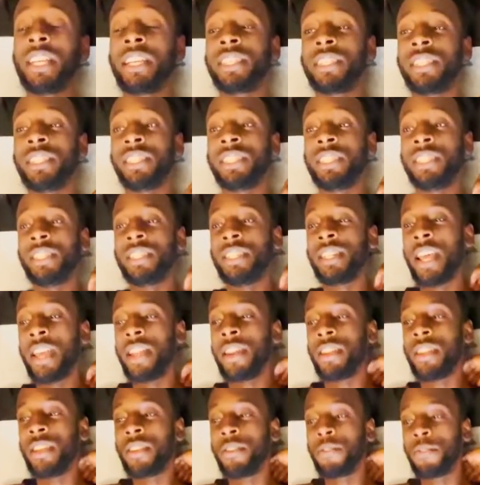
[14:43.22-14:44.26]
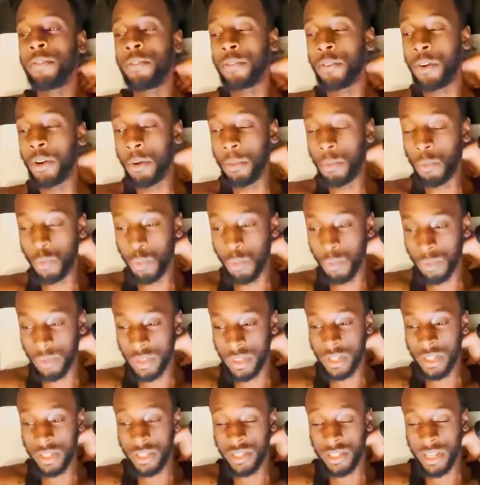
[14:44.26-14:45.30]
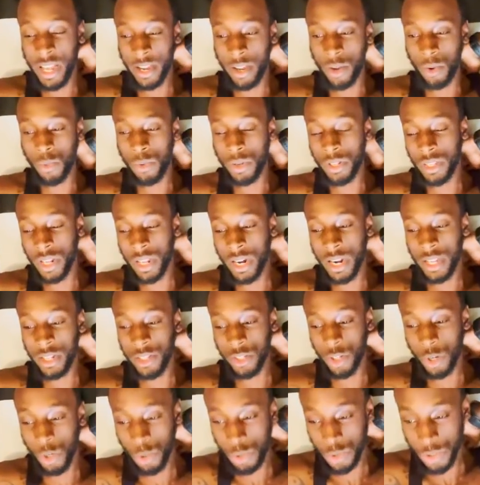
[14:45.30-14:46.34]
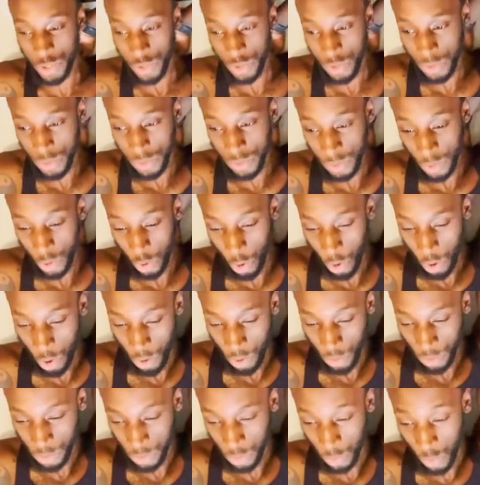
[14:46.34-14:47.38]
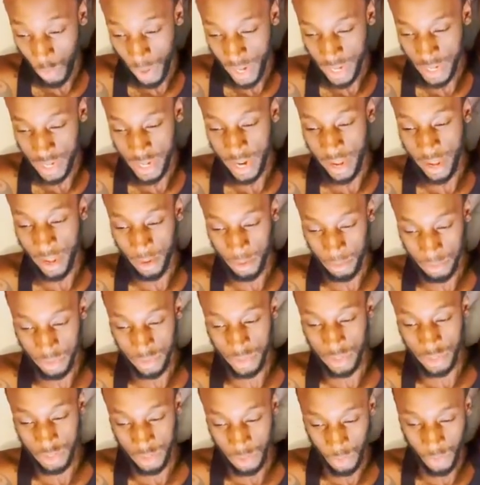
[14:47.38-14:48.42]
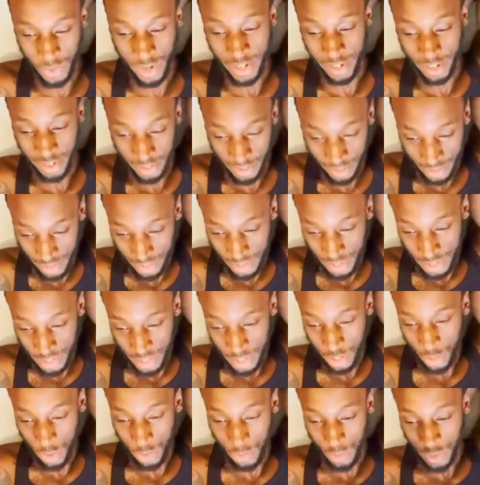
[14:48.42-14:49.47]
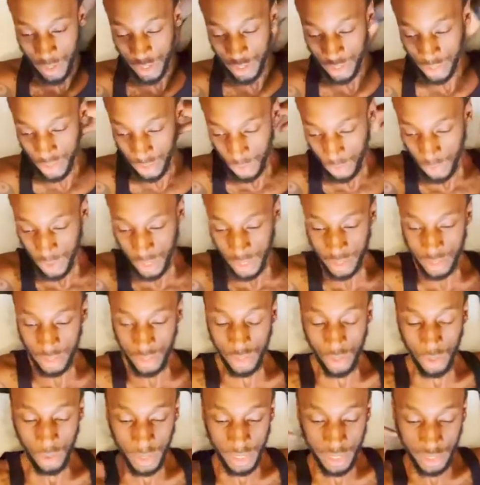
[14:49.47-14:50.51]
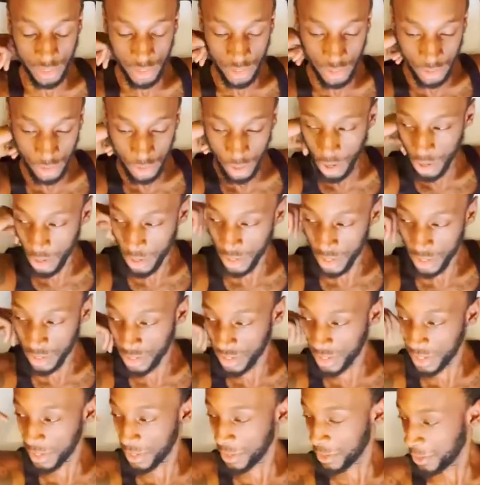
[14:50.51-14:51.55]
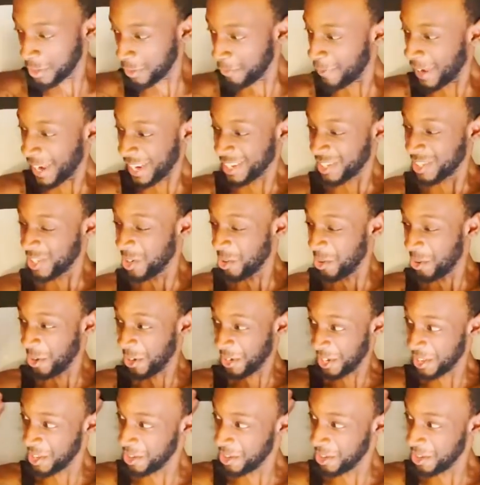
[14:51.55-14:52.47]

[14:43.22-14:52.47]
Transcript: extended from the second one that I told you all the way down to where it originally was. So it started, if I can show on